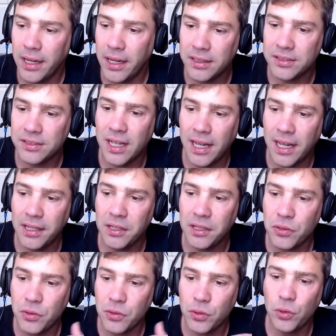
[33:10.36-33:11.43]
as I
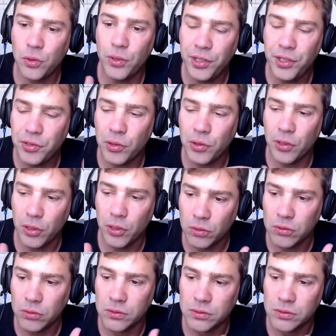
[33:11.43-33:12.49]
grew
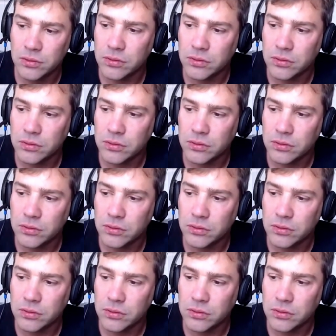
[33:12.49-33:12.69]
eToro,